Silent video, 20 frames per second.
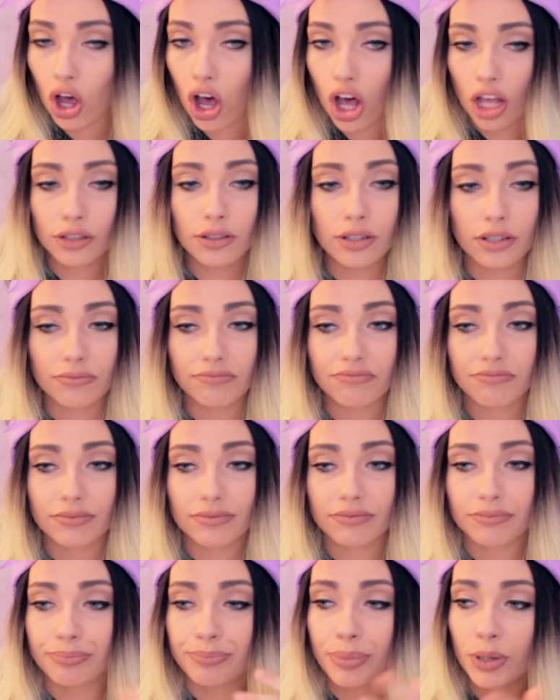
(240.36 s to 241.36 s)
called,
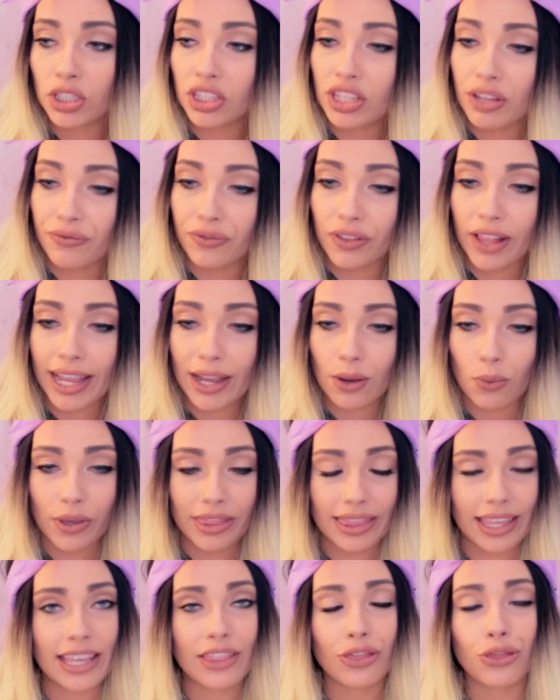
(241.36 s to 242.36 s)
booked the flight
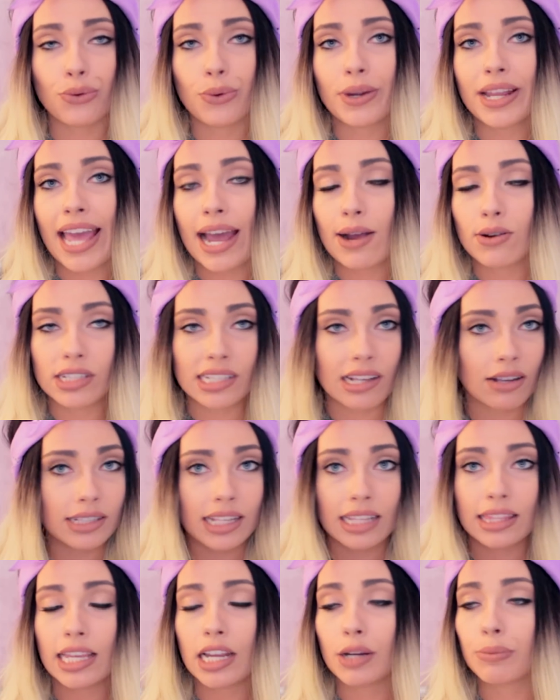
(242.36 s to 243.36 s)
within three hours I
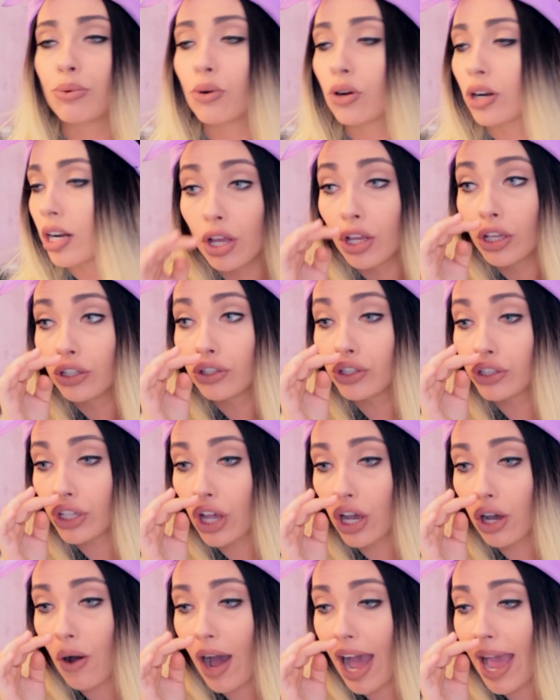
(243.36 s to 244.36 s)
was at the airport.
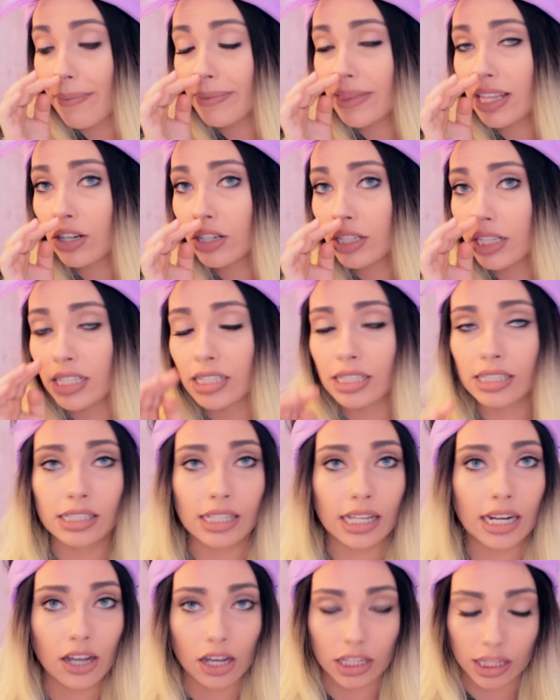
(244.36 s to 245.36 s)
So I'm literally
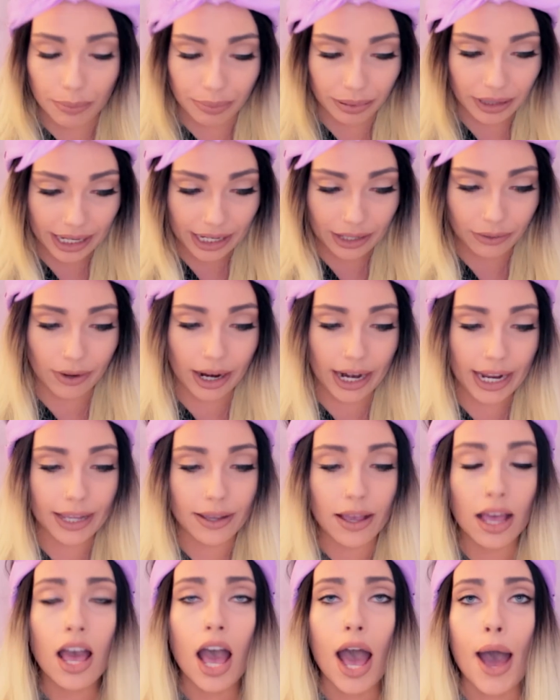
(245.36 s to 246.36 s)
sitting on the plane,
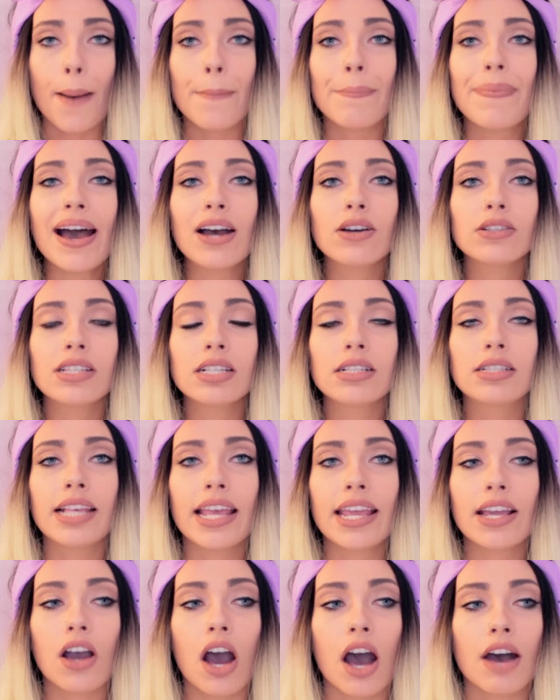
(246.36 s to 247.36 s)
right? About to
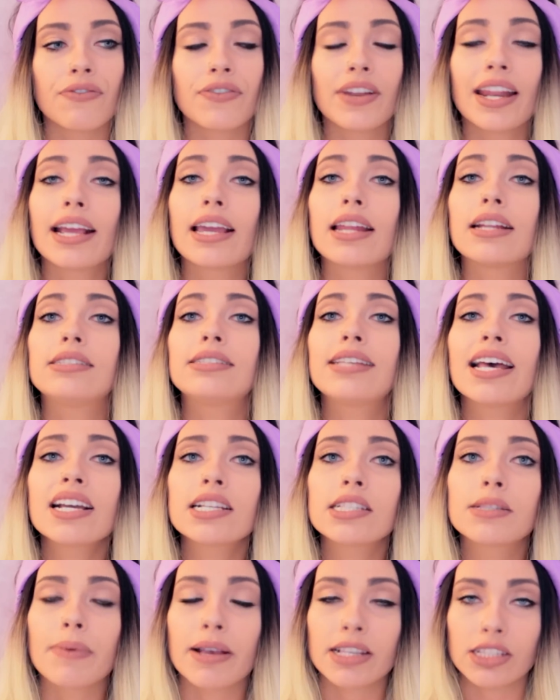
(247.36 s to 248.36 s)
take off and I get a
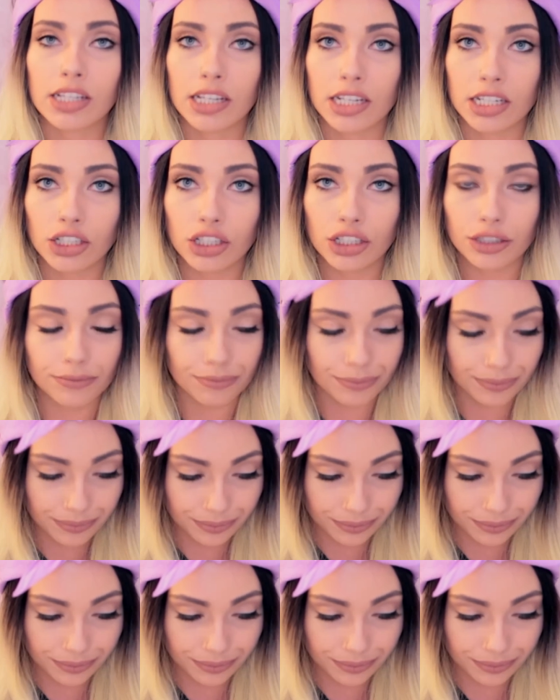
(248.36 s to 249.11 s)
text message